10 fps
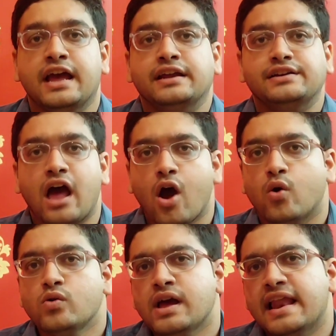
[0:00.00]

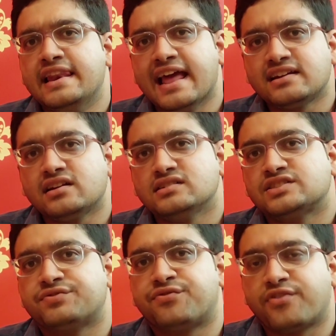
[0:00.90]
Now, let
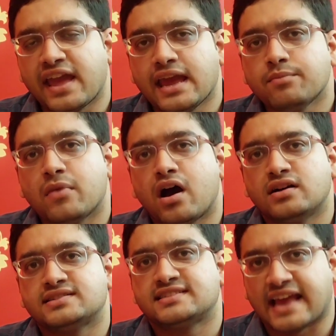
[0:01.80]
us frame a
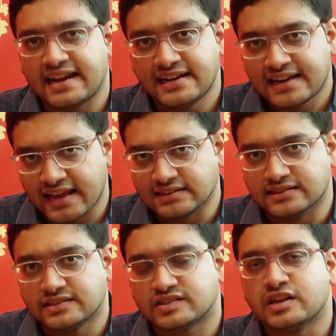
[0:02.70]

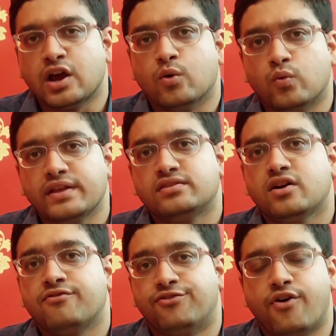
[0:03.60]
sentence with the
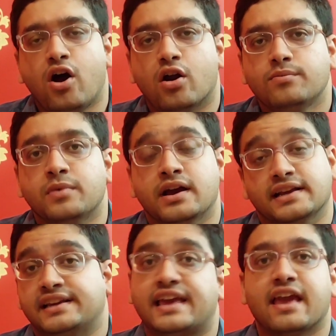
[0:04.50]
verb
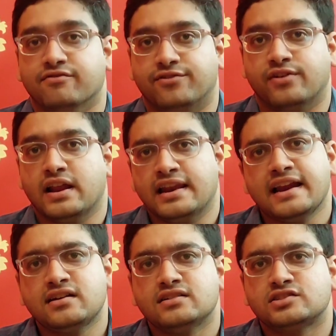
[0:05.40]
give.
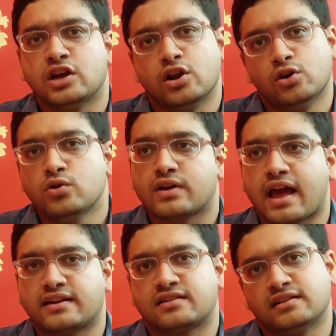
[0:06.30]
Let us look
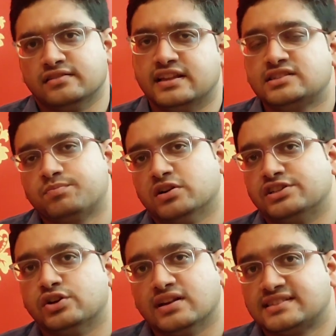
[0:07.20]
at this
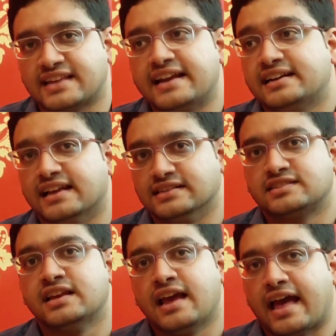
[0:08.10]
particular
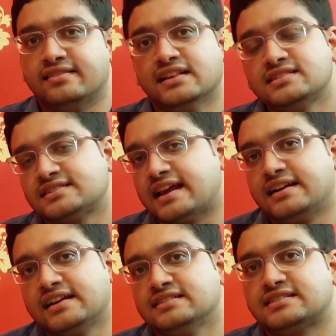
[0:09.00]
sentence, and this
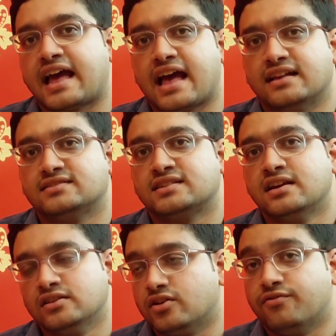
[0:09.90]
sentence has
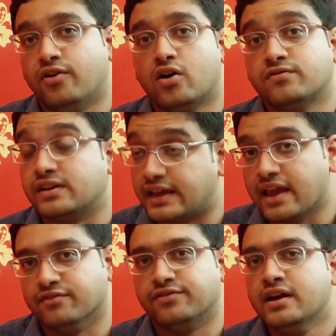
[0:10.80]
the verb
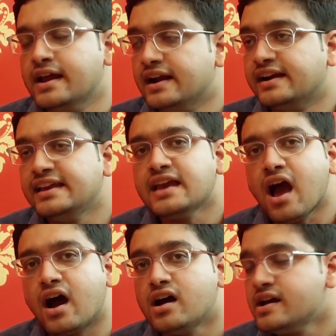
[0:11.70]
give.
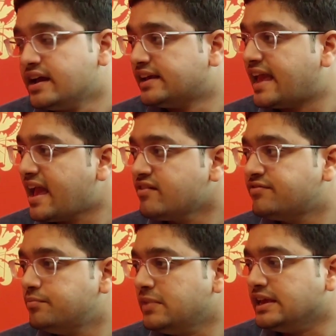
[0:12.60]
Ria
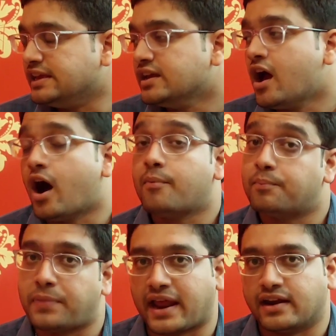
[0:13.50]
gave me a
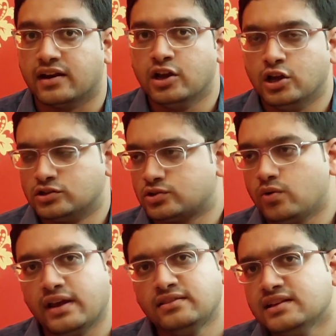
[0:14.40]
pen.
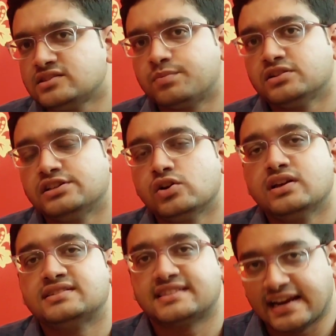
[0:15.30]
So, in this particular
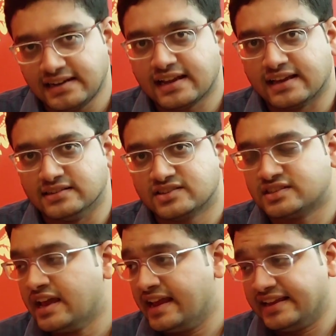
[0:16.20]

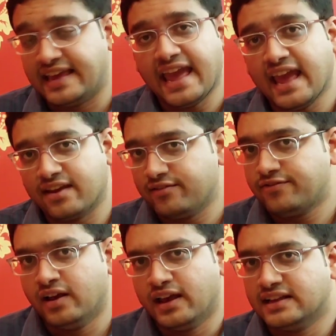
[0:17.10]
sentence, gave
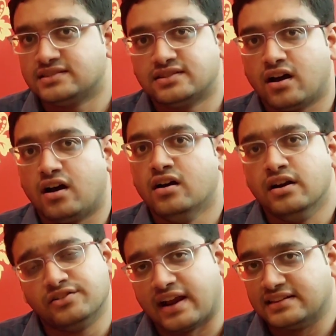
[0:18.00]
is the
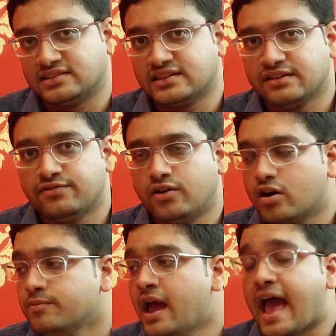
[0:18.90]
transitive
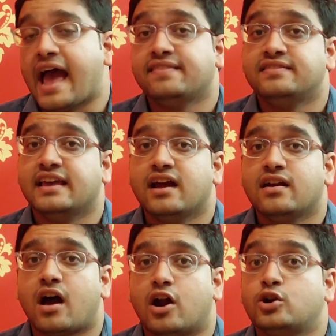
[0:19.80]
verb, and
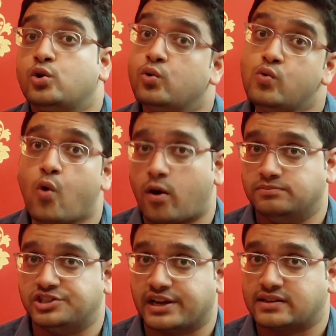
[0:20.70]
there are two
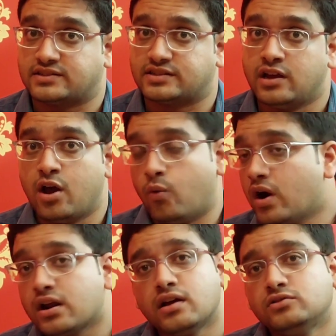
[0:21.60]
objects.
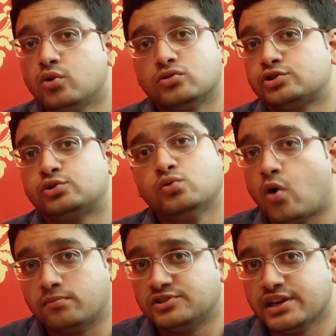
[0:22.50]
What are those two
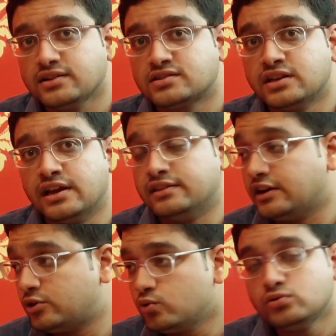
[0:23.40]
objects? The
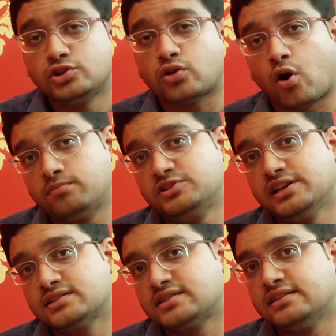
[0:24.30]
two
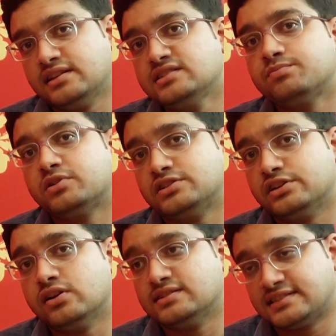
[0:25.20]
objects in this
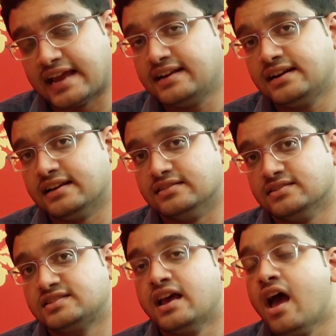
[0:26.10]
particular
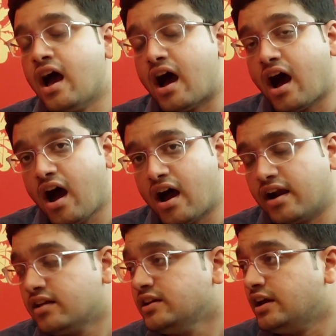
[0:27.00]
sentence
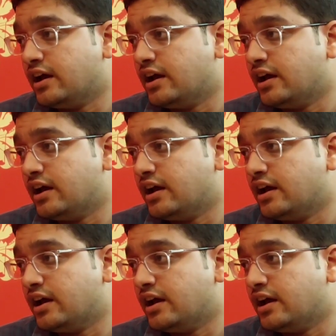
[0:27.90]
are